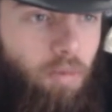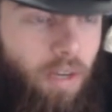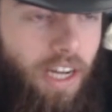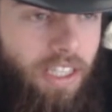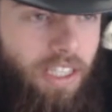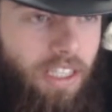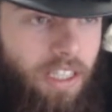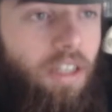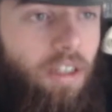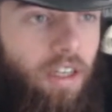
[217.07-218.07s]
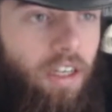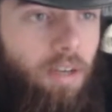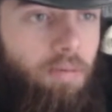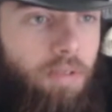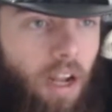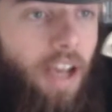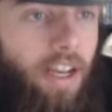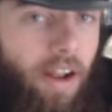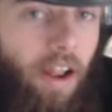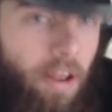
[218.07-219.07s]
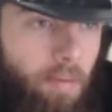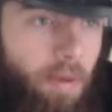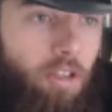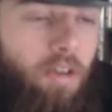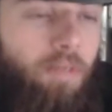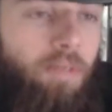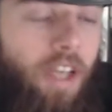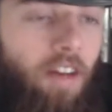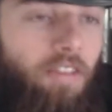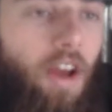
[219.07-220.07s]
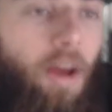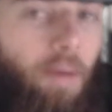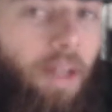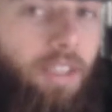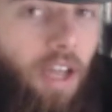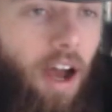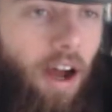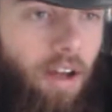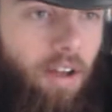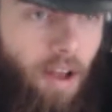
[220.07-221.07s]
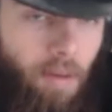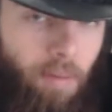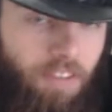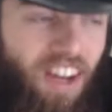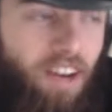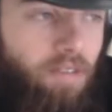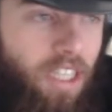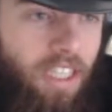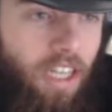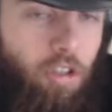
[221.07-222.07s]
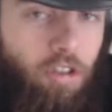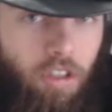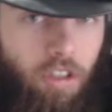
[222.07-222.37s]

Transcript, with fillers: What Eddie keeps like a little bit to himself, but but Venom is not good